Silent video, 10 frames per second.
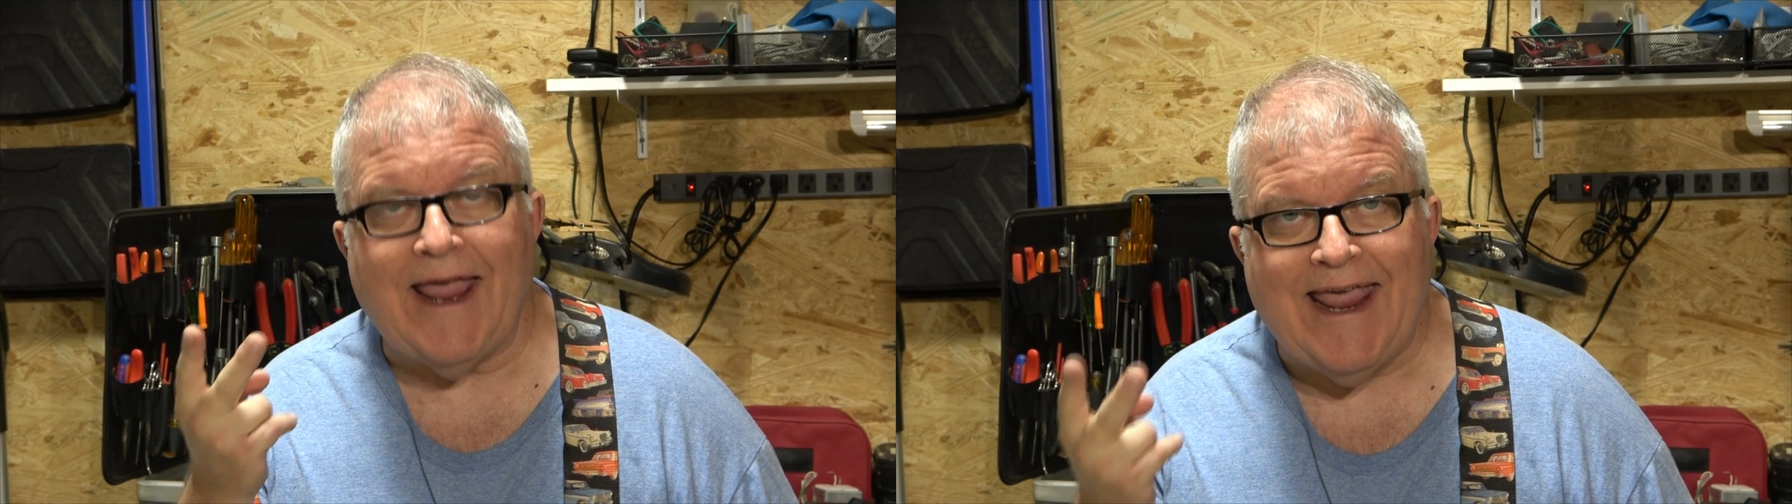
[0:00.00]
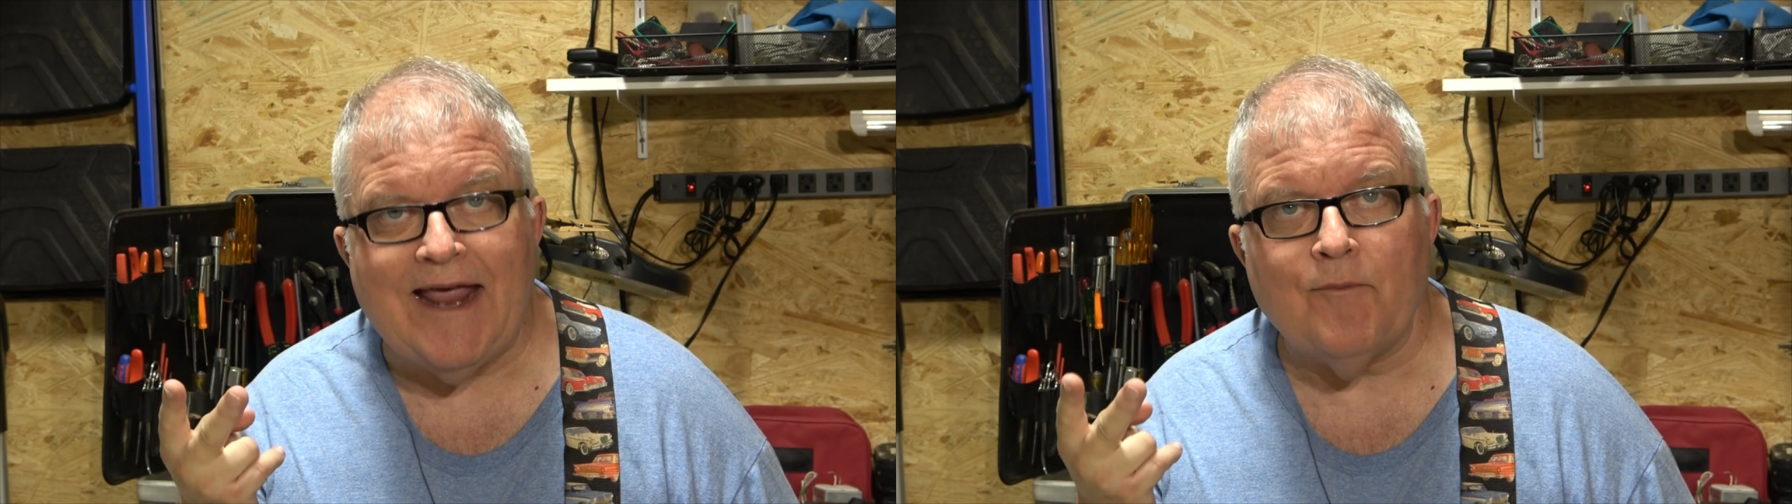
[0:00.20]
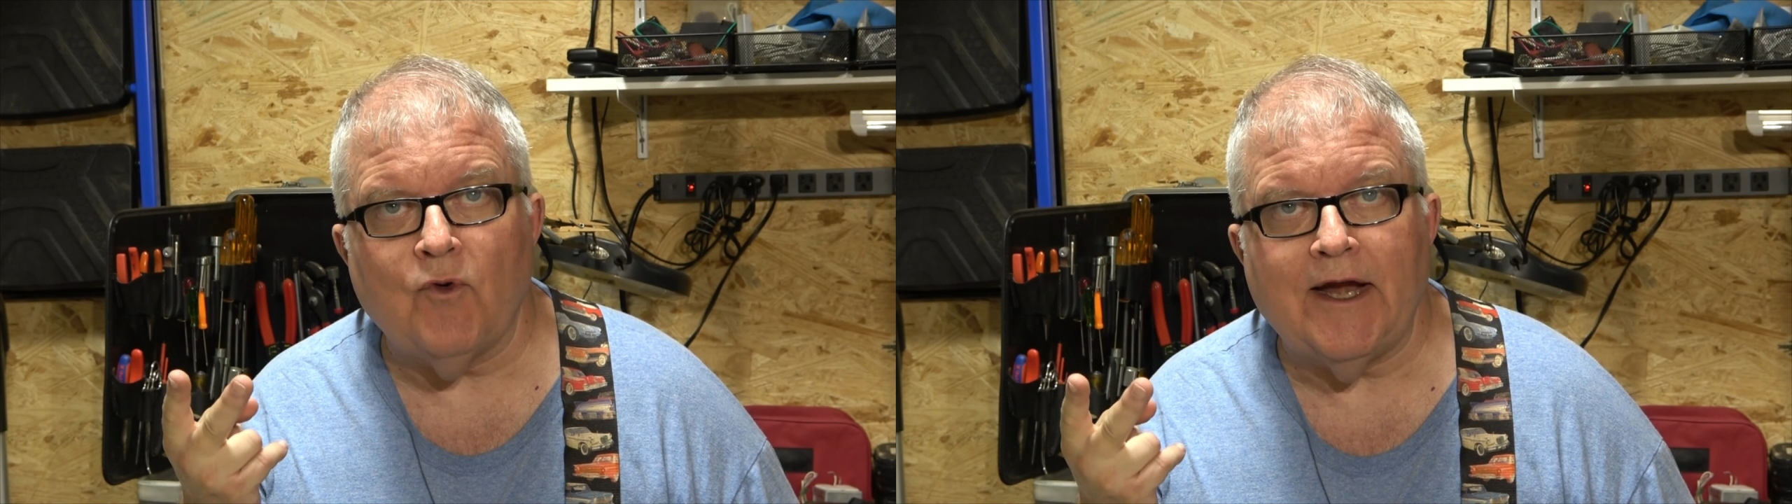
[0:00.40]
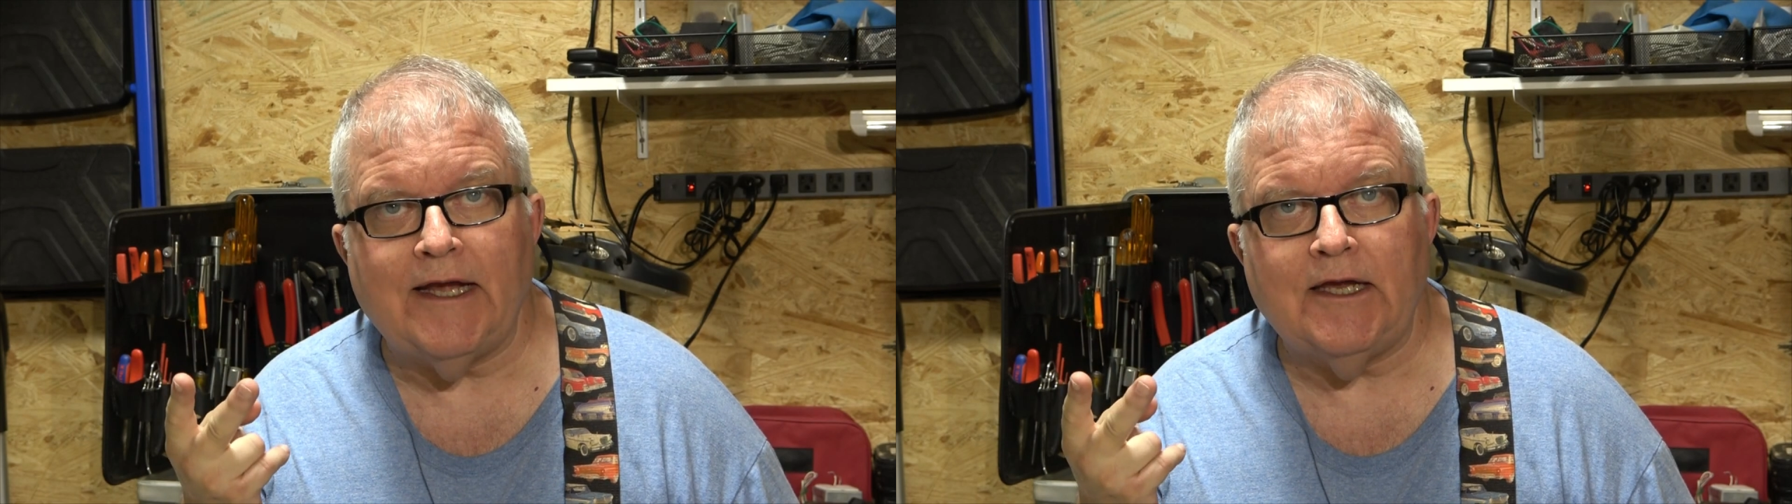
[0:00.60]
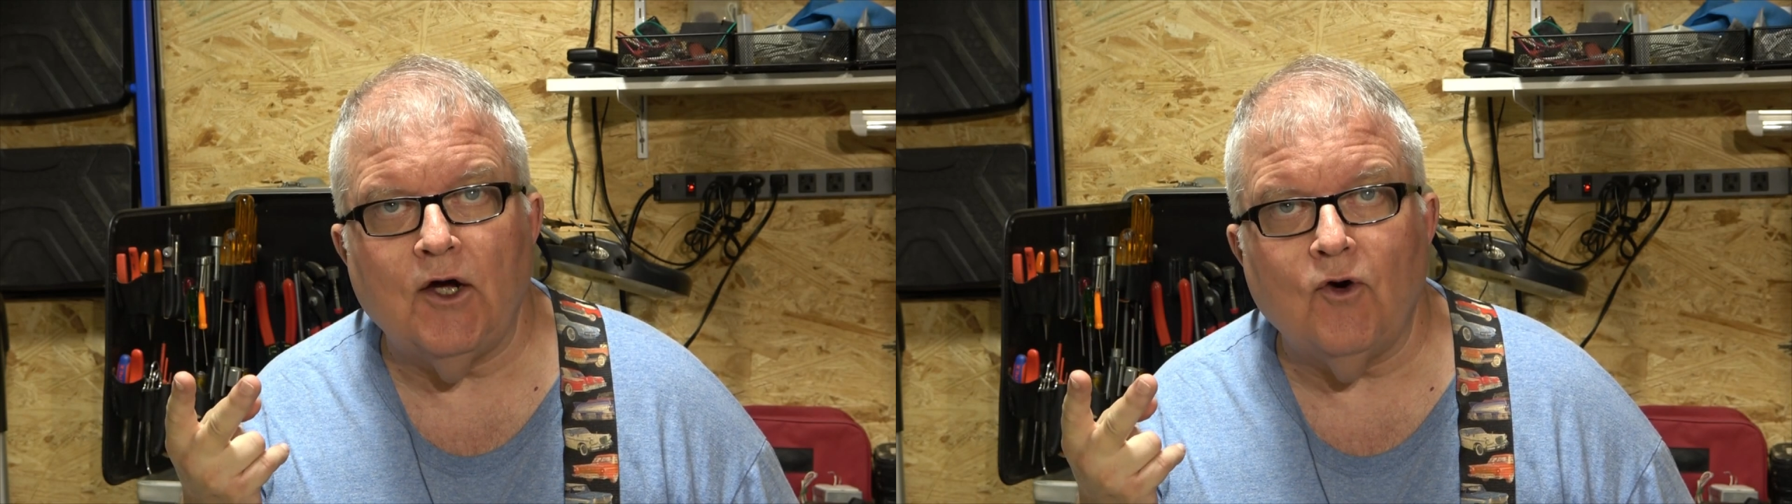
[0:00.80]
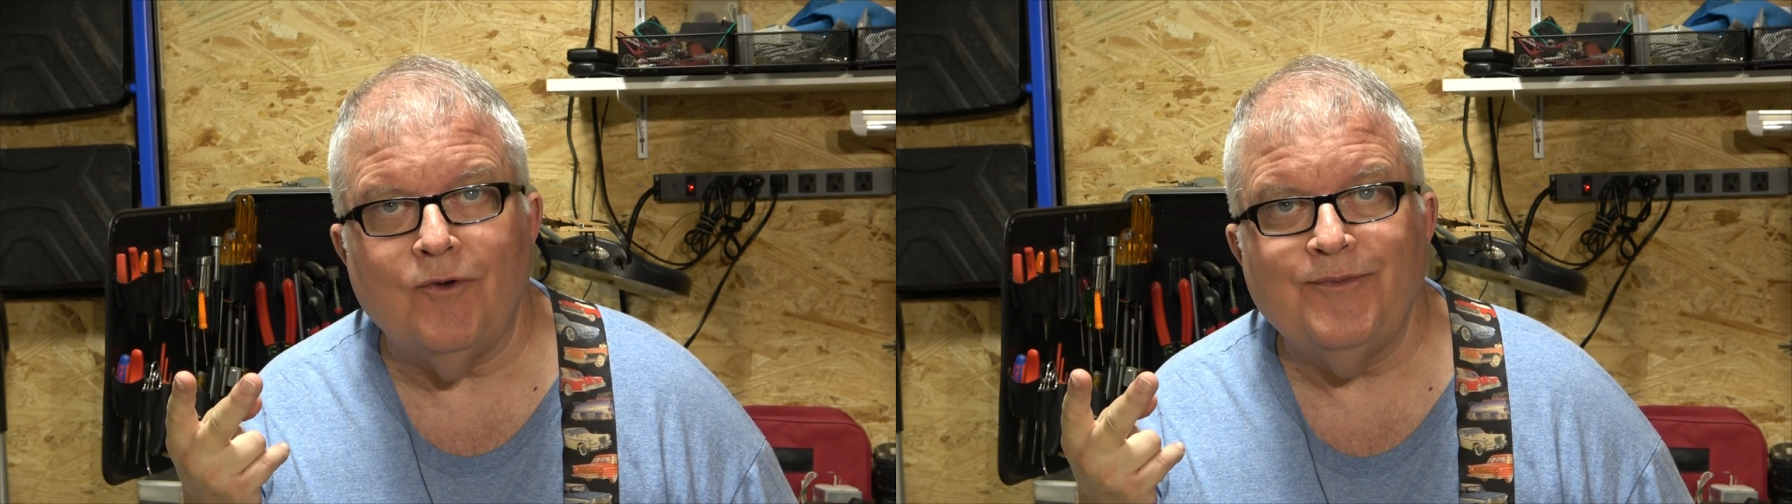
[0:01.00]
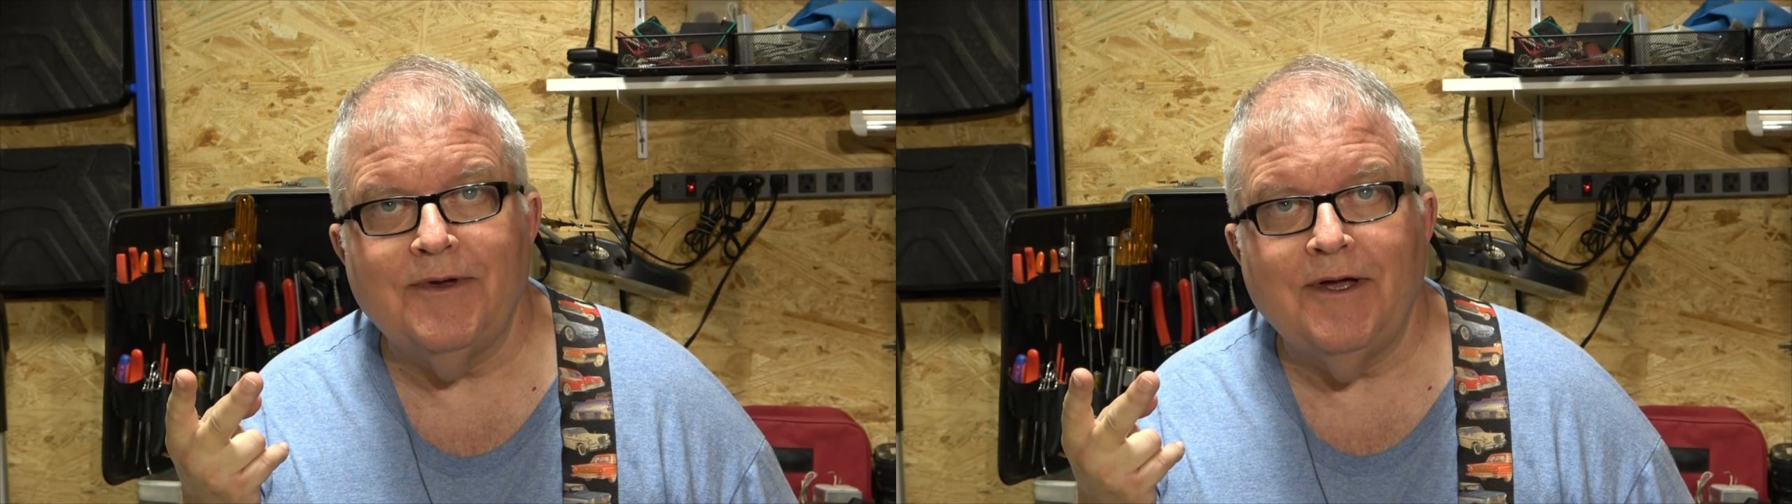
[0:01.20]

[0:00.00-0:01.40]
ham radio,